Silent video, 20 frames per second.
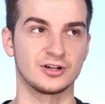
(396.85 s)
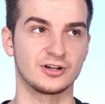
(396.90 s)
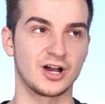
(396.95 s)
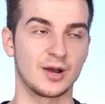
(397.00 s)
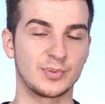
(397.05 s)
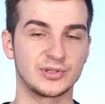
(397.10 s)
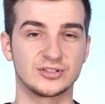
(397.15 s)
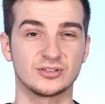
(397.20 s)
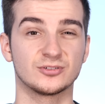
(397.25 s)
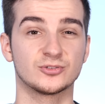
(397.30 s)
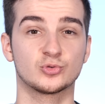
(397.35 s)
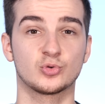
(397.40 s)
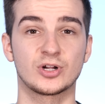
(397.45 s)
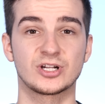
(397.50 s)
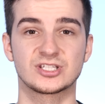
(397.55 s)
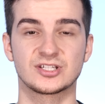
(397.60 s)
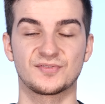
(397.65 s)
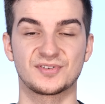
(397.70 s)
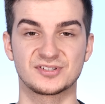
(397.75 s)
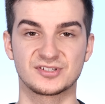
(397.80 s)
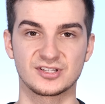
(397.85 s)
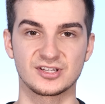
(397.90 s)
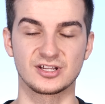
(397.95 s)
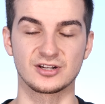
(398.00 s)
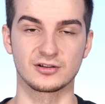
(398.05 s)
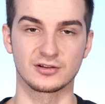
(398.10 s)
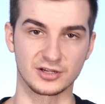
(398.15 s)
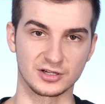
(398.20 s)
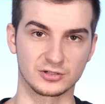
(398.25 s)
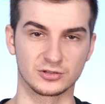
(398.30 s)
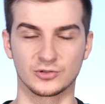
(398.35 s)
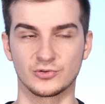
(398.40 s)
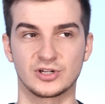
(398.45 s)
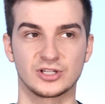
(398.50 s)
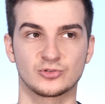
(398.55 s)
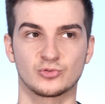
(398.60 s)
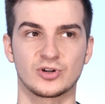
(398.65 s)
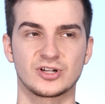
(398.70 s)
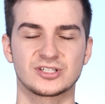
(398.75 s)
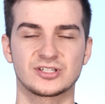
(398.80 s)
up until 2017,
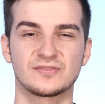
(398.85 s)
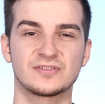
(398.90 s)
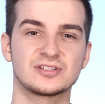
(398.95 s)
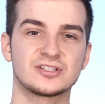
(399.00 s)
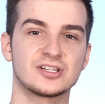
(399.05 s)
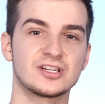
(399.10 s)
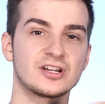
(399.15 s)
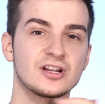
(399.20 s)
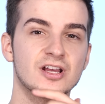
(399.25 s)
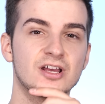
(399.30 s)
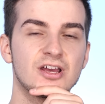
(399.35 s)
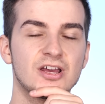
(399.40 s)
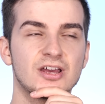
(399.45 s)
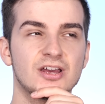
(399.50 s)
including 2017,